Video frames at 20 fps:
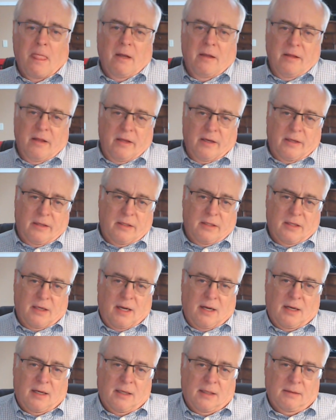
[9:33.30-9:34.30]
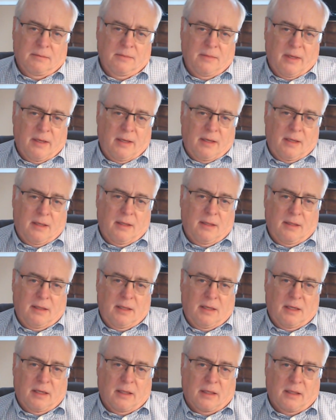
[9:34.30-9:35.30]
that,
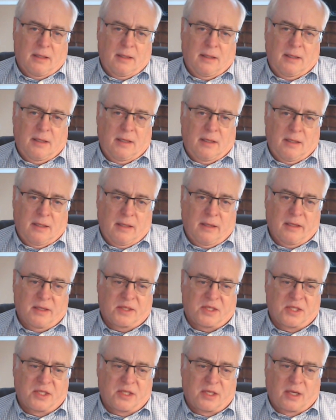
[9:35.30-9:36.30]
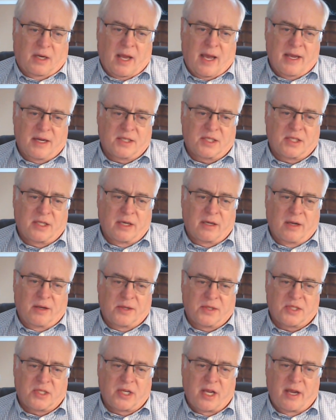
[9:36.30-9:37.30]
and this is the last thing I'll
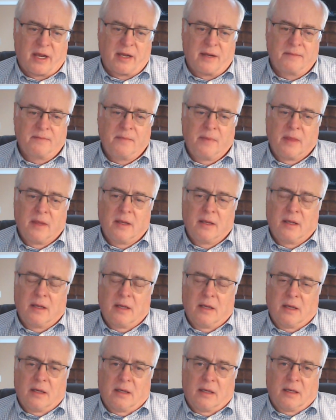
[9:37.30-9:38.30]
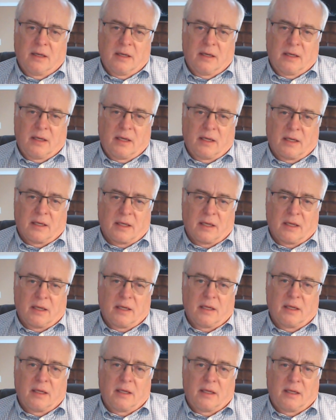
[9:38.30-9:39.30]
say,
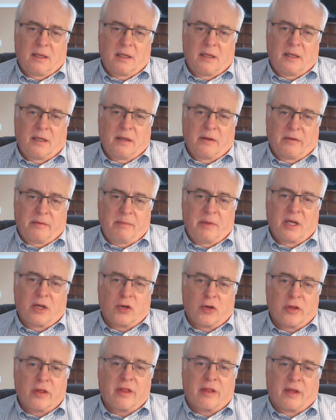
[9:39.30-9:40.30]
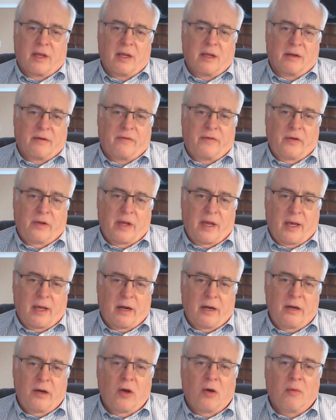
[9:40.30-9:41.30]
it would be a good thing if you had
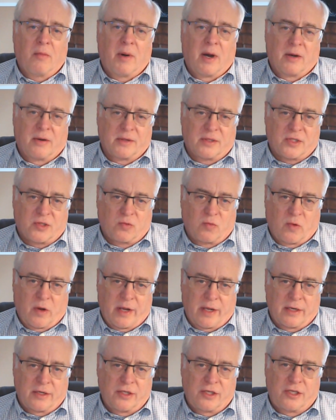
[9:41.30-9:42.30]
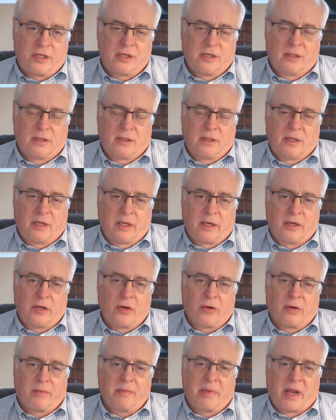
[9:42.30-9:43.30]
a no bounce wedge in
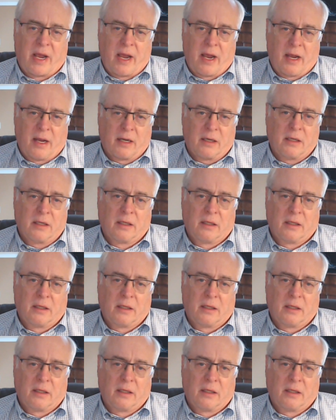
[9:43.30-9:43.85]
your bag